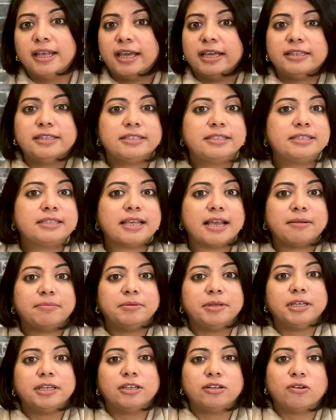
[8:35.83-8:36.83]
And this is
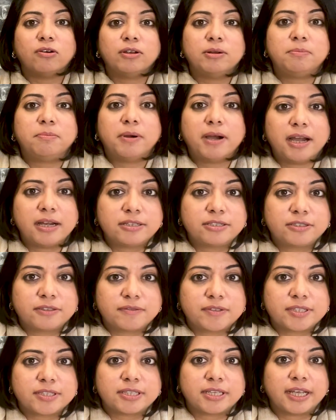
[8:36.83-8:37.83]
happening in all parts of
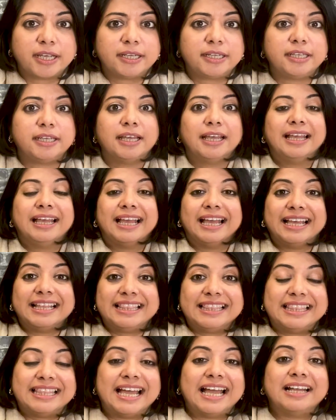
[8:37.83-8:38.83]
society,
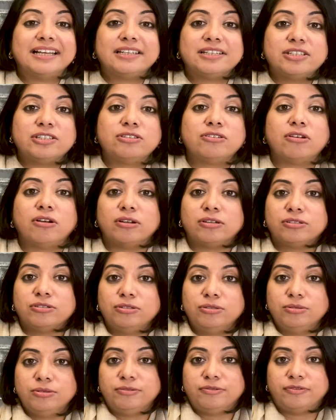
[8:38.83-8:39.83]
and that is
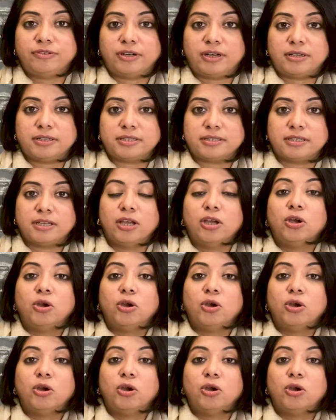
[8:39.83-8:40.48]
not good for us.